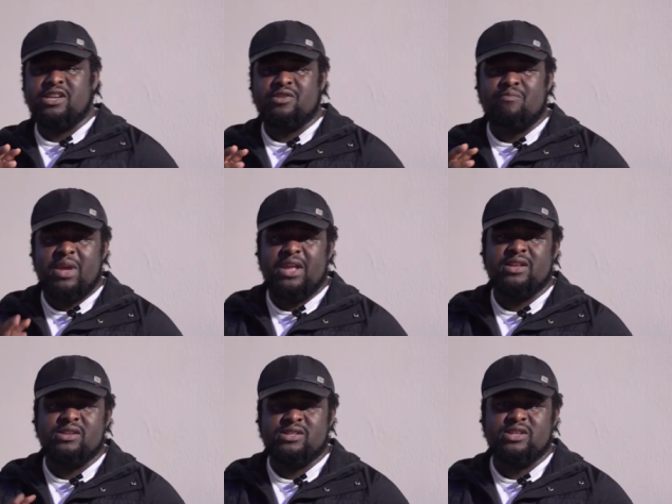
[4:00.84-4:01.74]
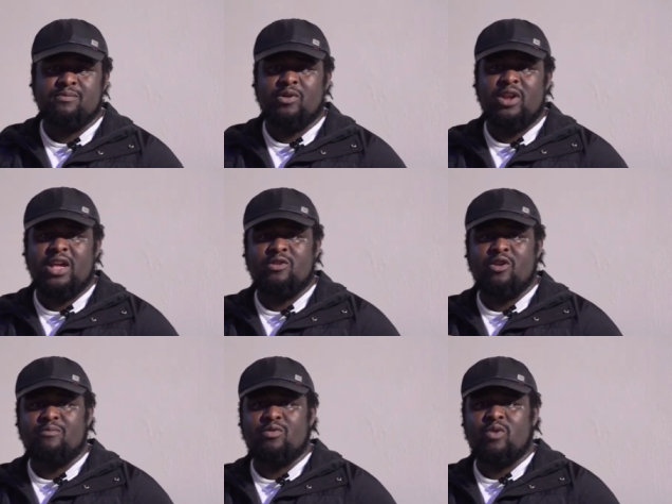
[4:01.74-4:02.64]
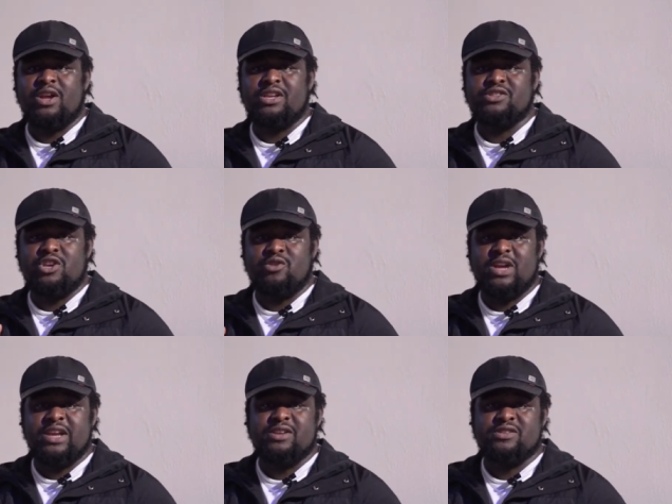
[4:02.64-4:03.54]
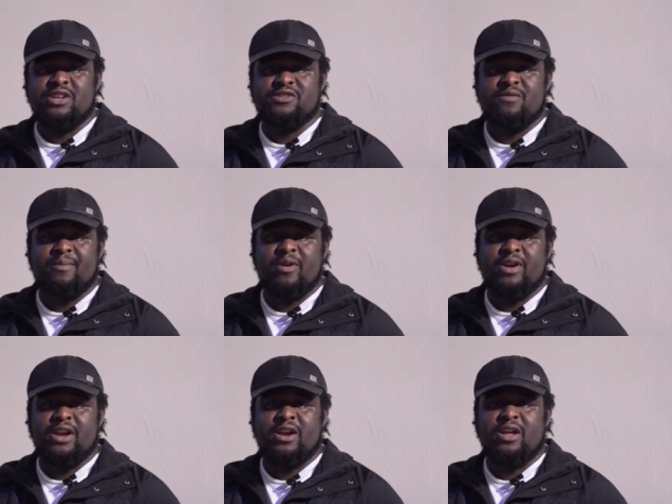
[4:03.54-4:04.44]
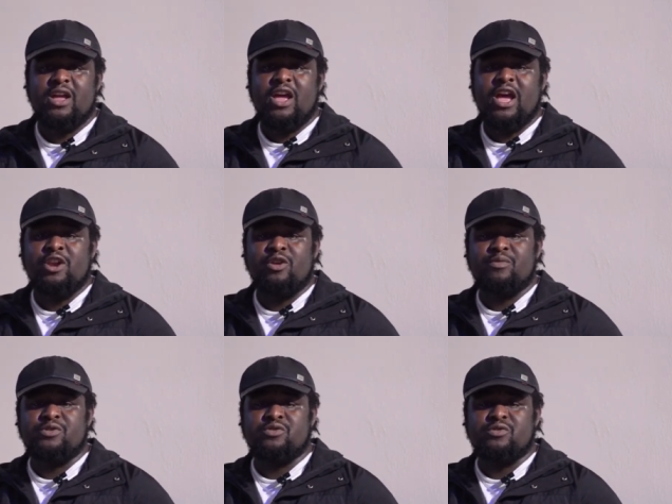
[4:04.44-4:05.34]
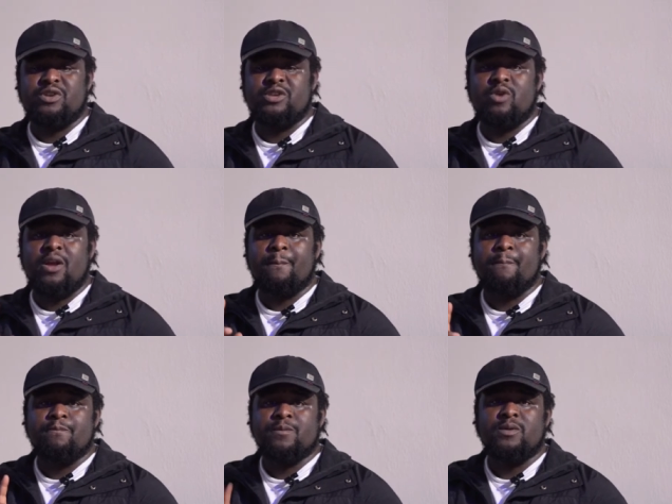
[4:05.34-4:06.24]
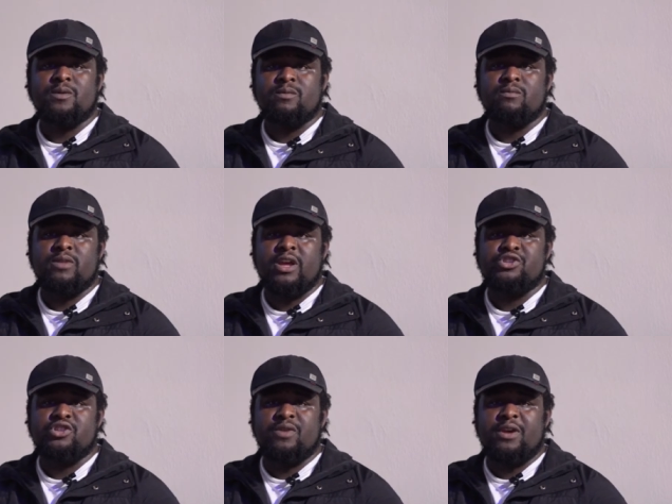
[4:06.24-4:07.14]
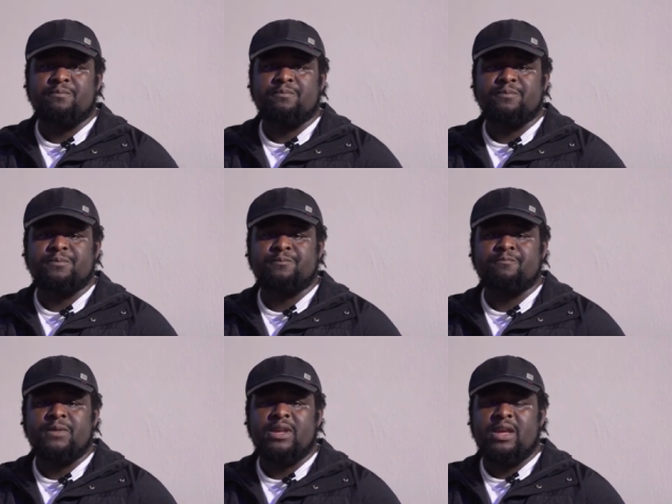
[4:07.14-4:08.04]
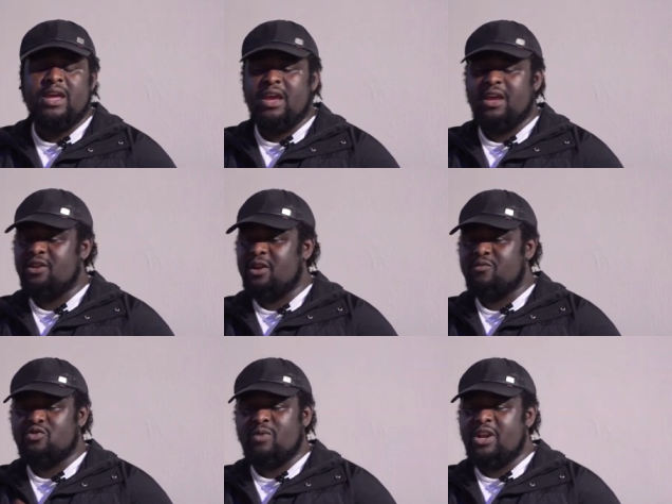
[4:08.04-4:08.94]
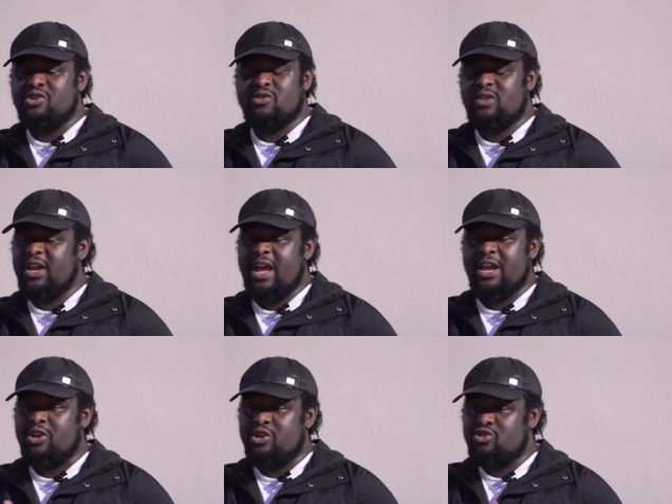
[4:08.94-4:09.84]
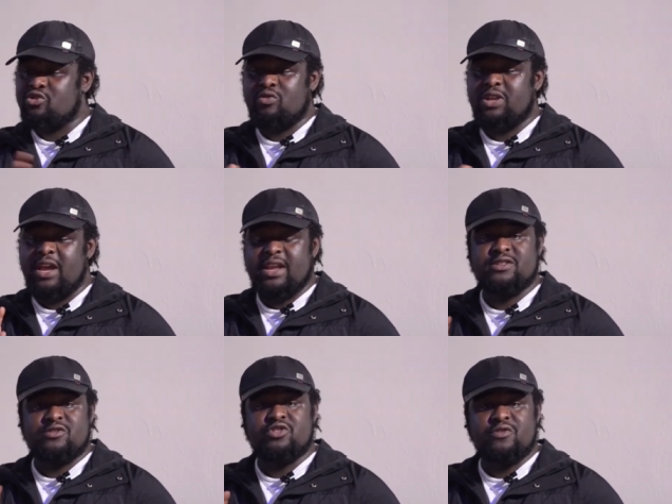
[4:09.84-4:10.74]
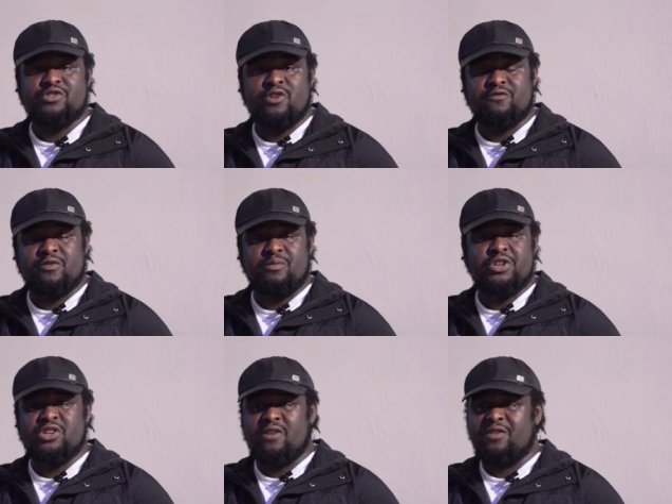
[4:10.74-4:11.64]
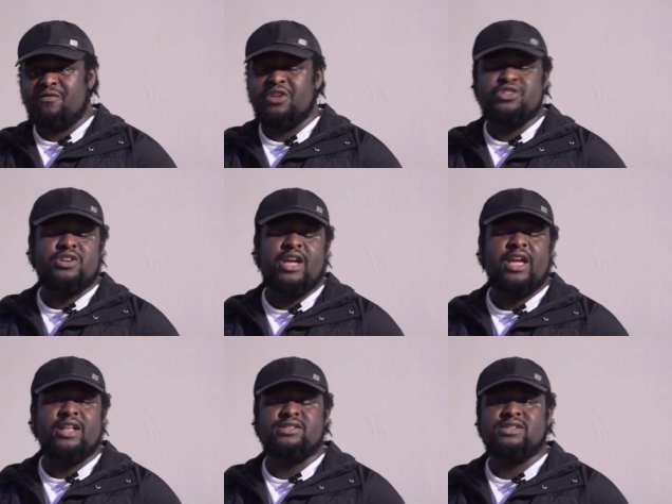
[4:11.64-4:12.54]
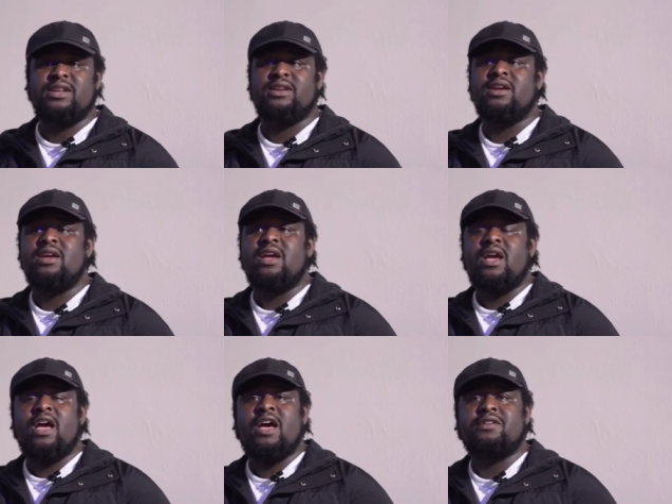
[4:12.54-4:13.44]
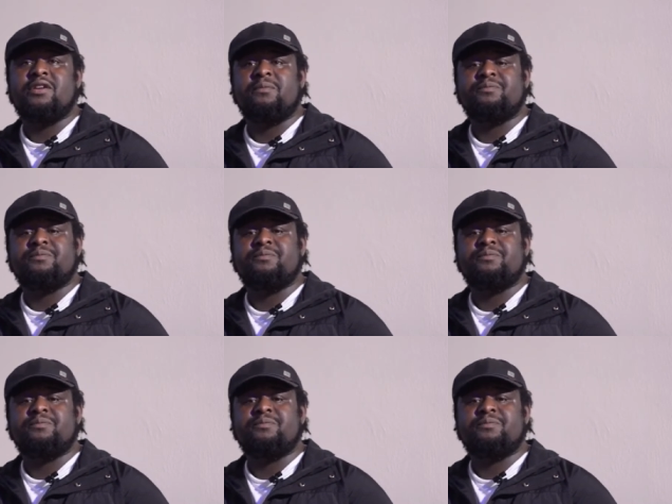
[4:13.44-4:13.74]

their main symbol, and number one is the United States of America, and number two is what? Nigeria. And so when I saw that, I just took that as a serious confirmation of the vision I had seen. And